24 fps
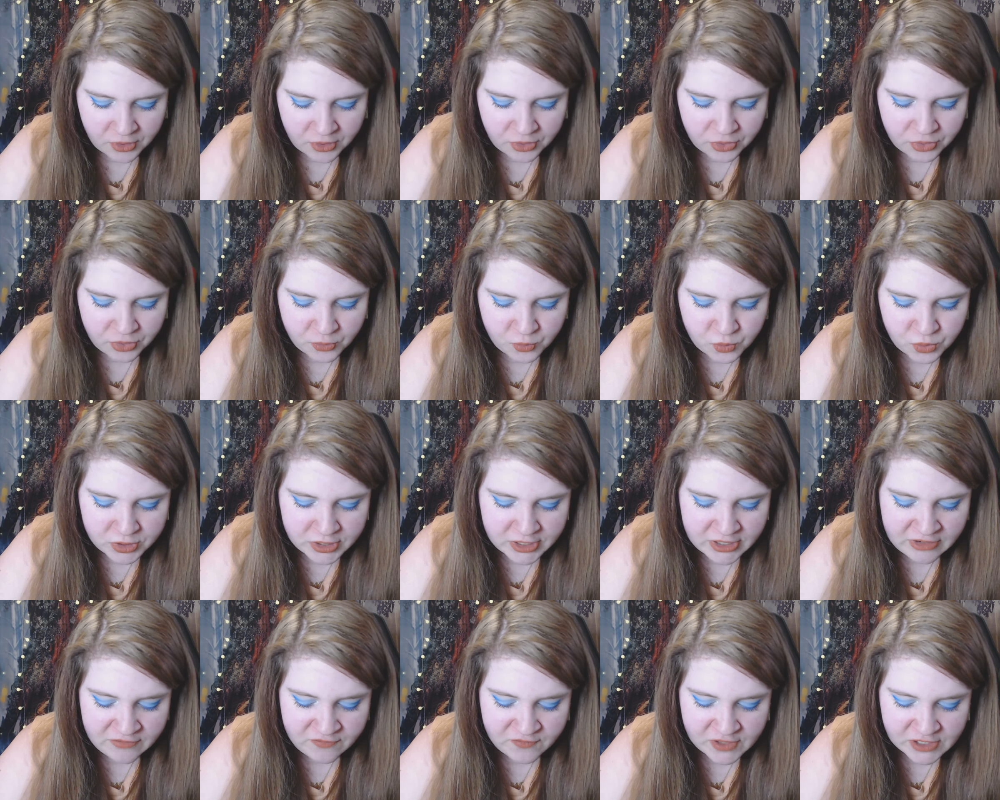The
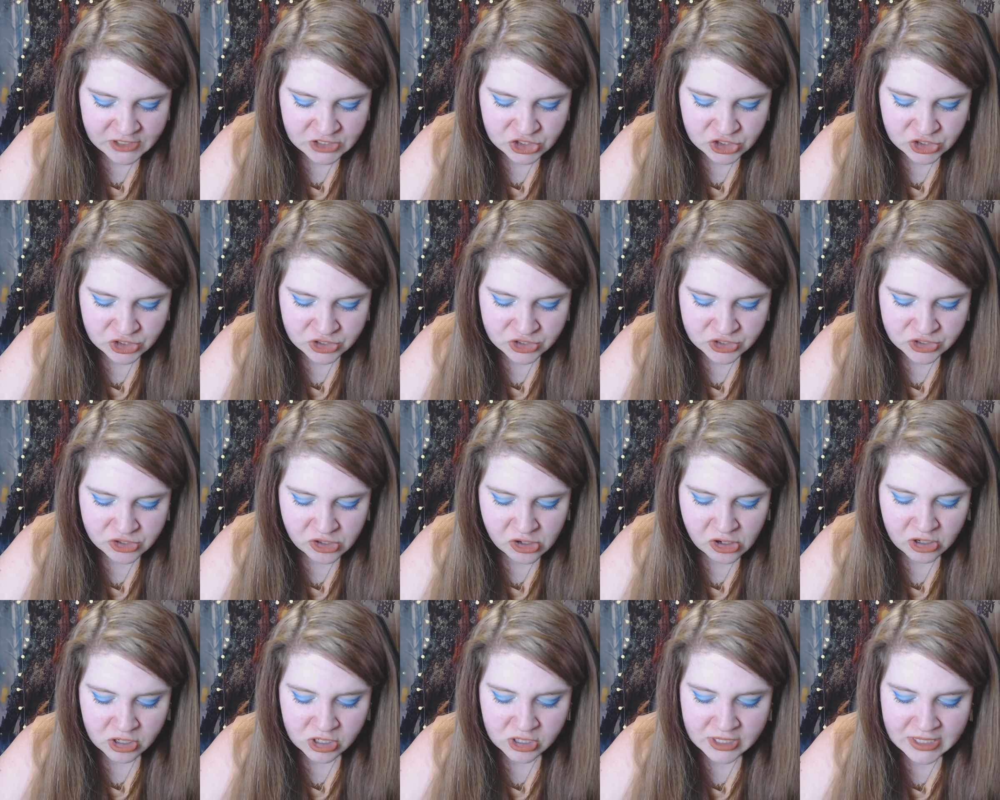wooden fixtures
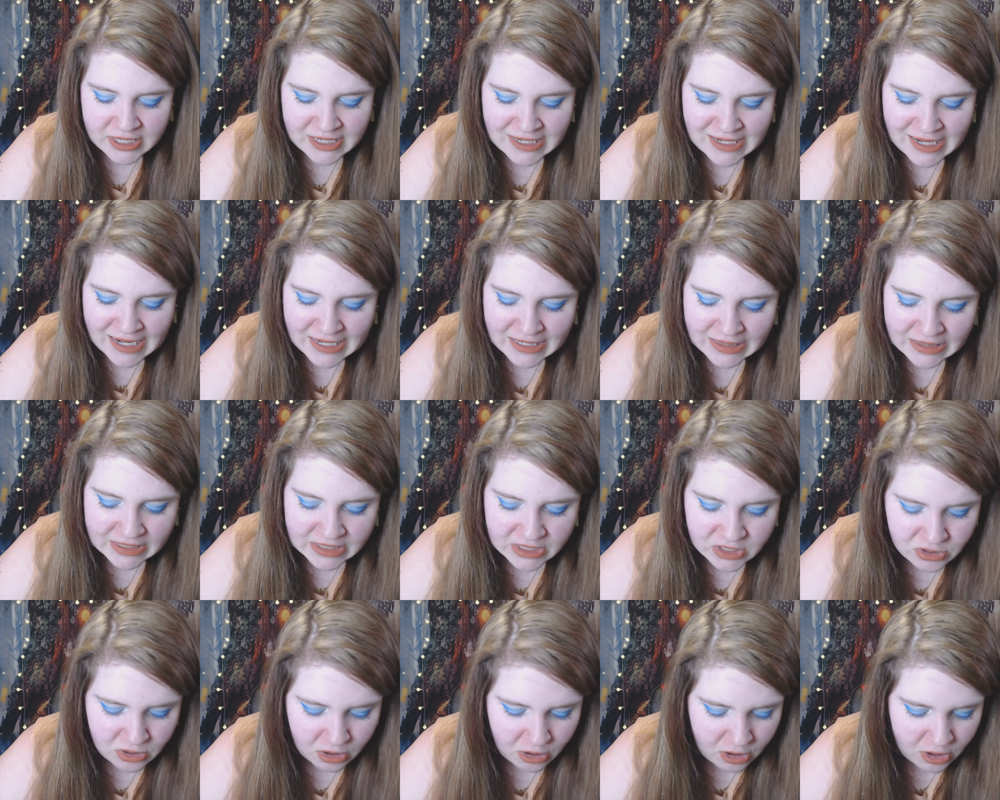are innately
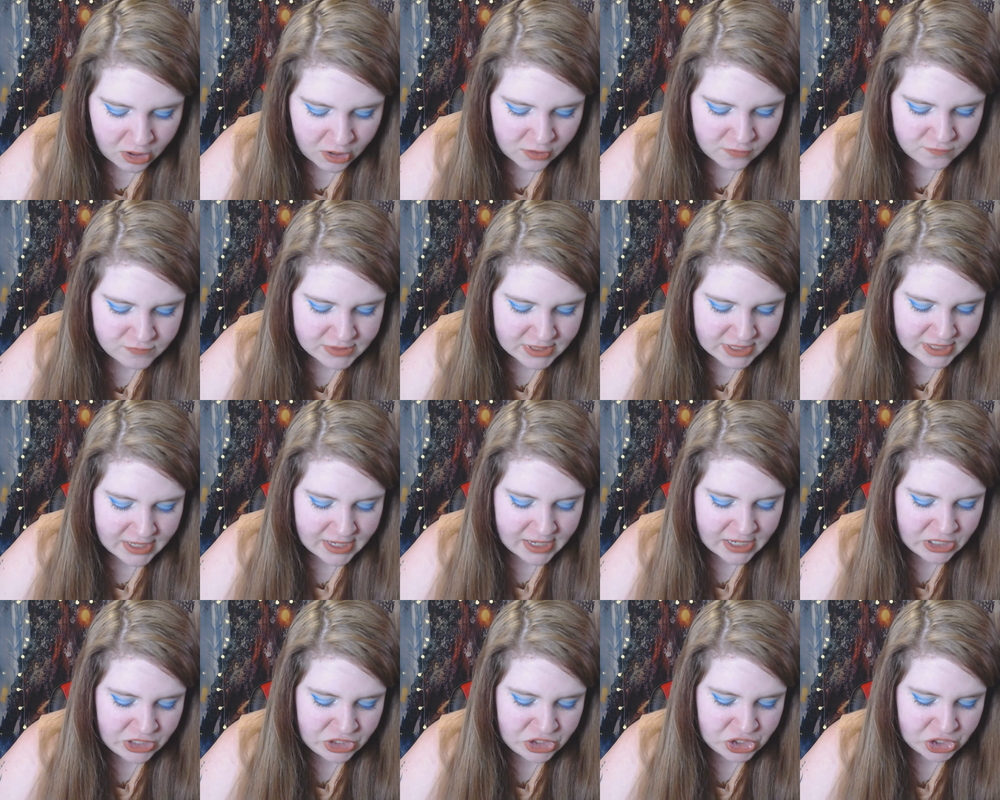carved
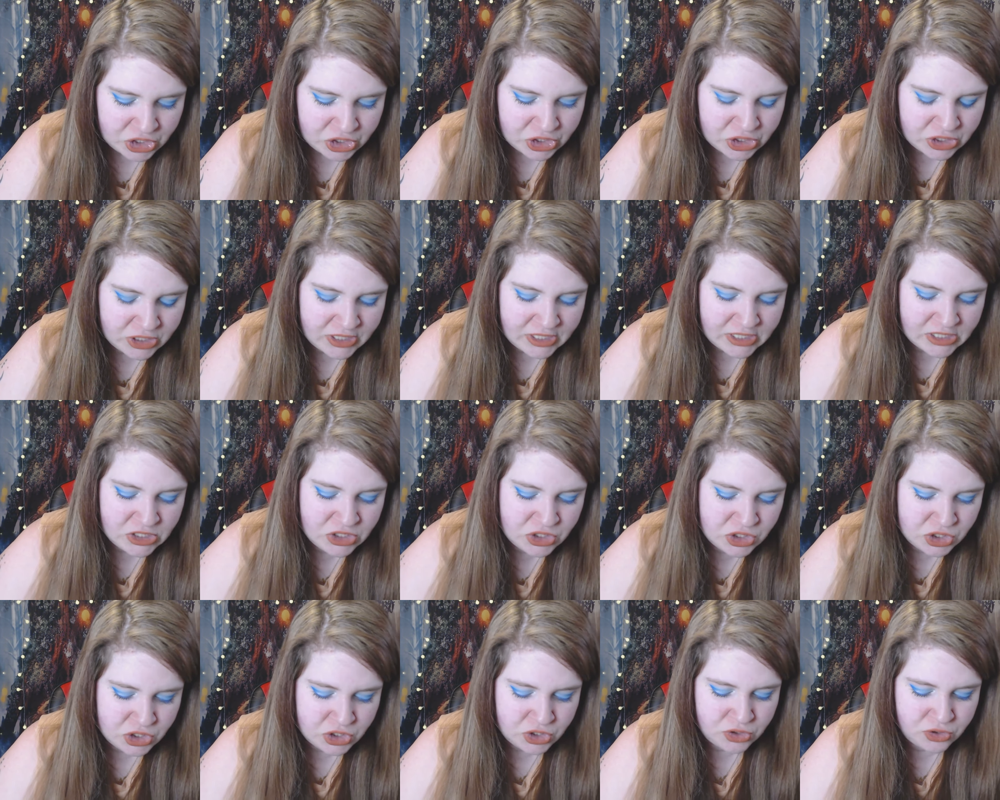and turn
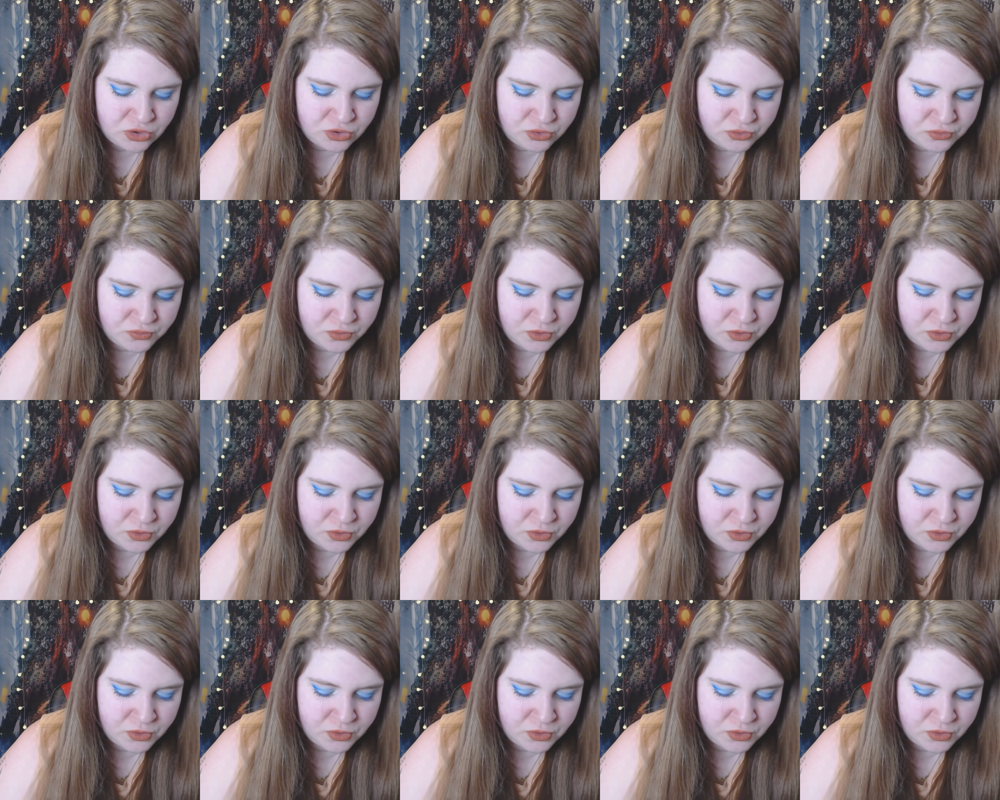into